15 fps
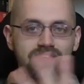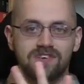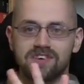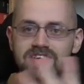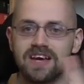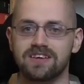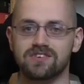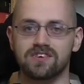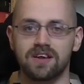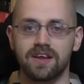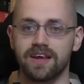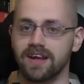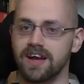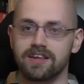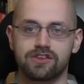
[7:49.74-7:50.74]
This hand is
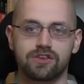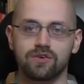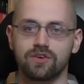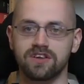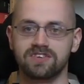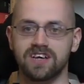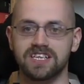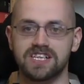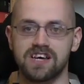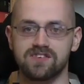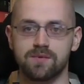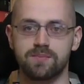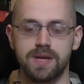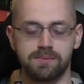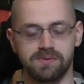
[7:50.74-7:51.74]
clean. I do not touch
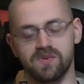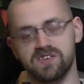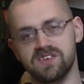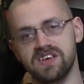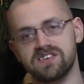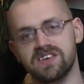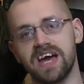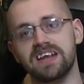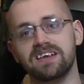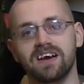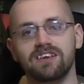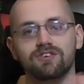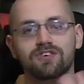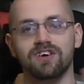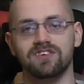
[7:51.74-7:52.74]
other people with this hand.
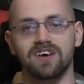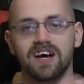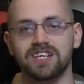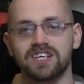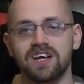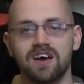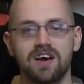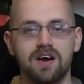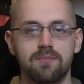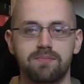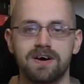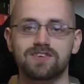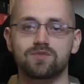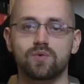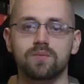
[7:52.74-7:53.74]
I do not touch
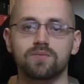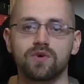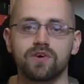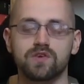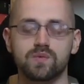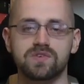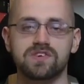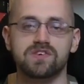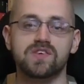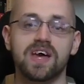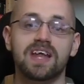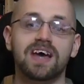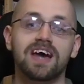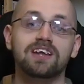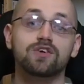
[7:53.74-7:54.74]
bathroom doors with this
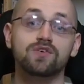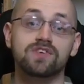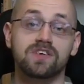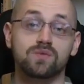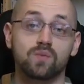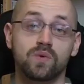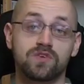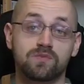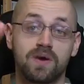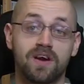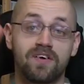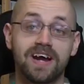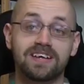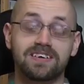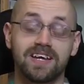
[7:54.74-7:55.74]
hand. I do this with
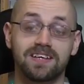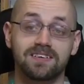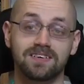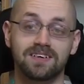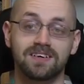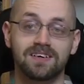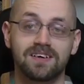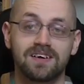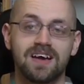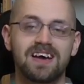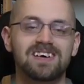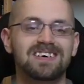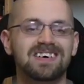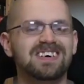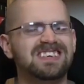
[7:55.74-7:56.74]
my right hand.
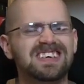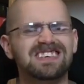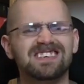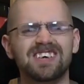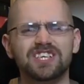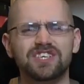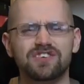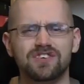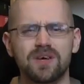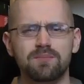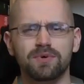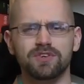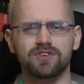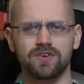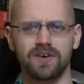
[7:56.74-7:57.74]
That's such a
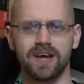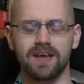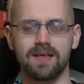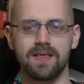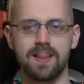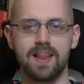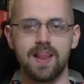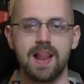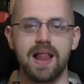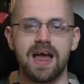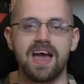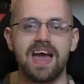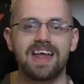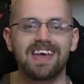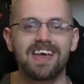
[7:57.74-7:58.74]
simple trick,
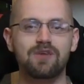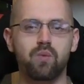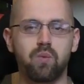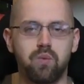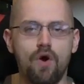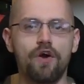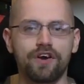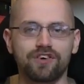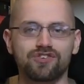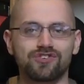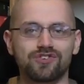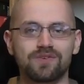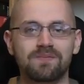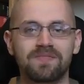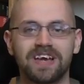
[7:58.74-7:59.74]
and it
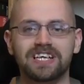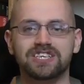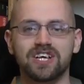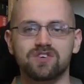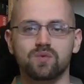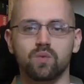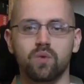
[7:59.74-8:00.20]
works. It just